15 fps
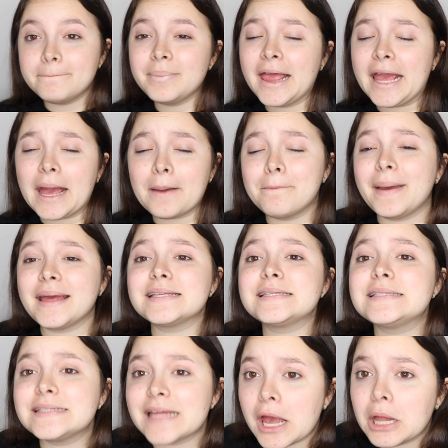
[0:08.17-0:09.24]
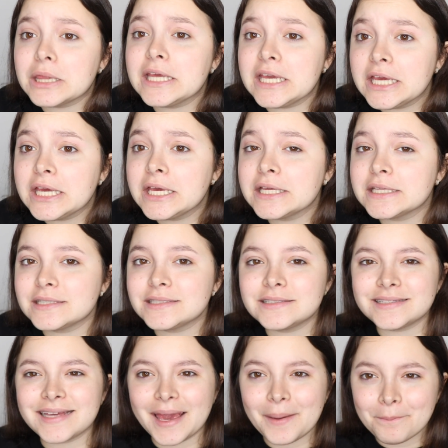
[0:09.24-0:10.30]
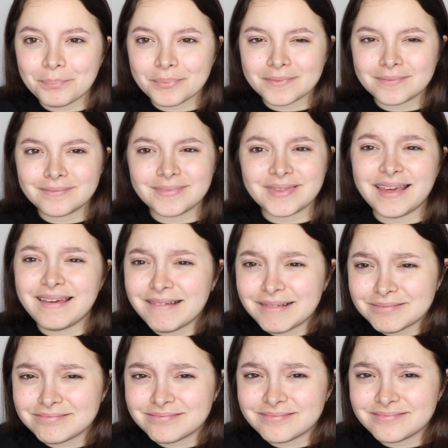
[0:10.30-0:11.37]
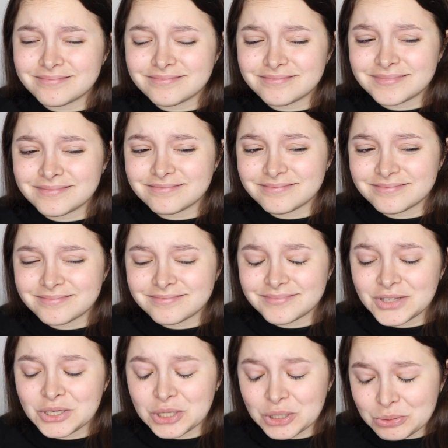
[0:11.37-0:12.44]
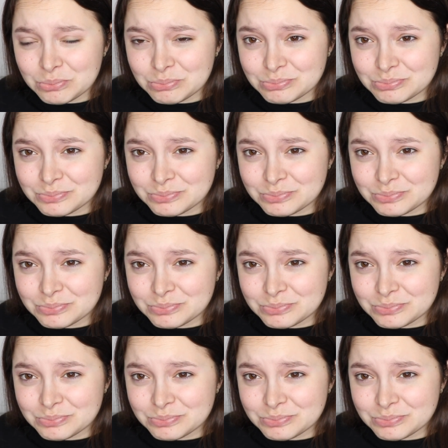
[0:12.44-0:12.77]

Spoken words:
like pastel-y type thing, you know.